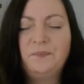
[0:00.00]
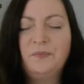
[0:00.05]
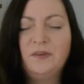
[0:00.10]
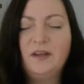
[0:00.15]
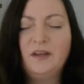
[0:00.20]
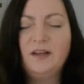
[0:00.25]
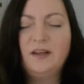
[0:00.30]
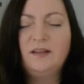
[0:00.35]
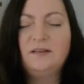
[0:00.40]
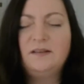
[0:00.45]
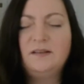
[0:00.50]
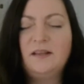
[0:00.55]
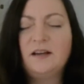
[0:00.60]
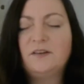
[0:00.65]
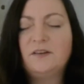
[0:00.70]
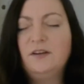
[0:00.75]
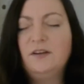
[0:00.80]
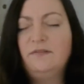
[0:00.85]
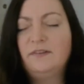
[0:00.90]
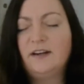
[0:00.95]
and then that
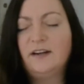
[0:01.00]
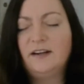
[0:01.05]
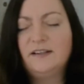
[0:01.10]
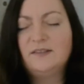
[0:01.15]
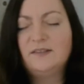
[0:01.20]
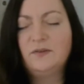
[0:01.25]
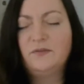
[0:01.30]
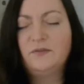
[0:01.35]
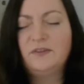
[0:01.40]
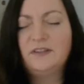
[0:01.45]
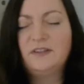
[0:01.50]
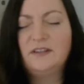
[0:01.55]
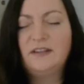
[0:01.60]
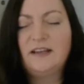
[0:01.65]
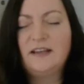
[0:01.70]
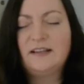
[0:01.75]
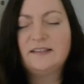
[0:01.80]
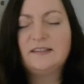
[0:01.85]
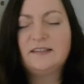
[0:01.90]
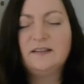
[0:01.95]
grief carries over to the
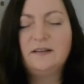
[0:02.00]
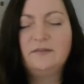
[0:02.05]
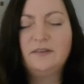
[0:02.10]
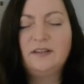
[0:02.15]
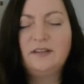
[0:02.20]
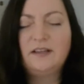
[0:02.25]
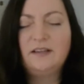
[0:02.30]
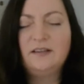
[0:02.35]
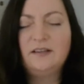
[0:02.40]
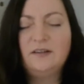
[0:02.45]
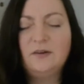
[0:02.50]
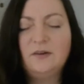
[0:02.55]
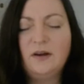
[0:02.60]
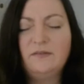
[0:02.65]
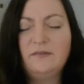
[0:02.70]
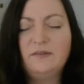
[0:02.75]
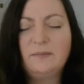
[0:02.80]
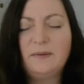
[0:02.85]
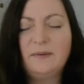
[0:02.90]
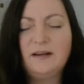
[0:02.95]
next life, and then you
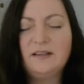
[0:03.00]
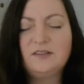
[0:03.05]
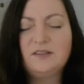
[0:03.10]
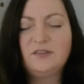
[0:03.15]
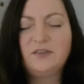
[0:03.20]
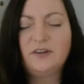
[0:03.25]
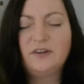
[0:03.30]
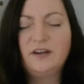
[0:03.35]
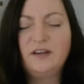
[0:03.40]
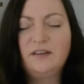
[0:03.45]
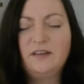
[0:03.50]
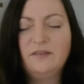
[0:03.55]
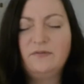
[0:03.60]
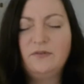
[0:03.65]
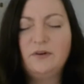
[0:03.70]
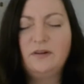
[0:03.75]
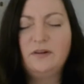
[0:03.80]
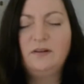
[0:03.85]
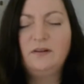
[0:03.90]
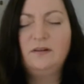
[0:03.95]
have the mastery, the
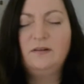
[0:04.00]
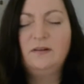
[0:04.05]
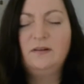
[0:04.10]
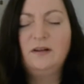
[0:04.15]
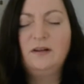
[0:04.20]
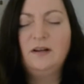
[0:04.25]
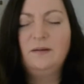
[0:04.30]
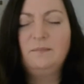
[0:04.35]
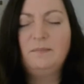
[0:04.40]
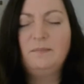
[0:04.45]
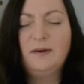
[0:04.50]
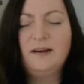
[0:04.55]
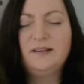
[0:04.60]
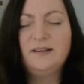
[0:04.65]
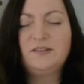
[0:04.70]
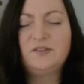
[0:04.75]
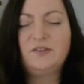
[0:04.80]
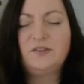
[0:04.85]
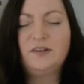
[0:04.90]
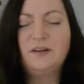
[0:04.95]
full
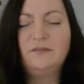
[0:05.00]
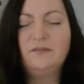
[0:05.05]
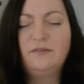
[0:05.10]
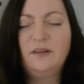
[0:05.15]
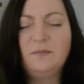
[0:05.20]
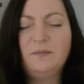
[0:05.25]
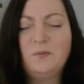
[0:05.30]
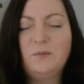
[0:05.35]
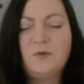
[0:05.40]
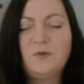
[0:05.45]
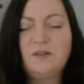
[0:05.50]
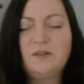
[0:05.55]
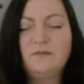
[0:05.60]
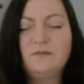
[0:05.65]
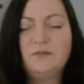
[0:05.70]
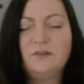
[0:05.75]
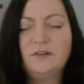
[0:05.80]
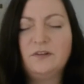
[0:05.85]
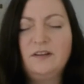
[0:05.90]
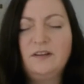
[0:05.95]
mastery of the emotion of
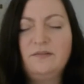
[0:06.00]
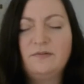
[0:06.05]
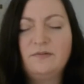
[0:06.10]
grief.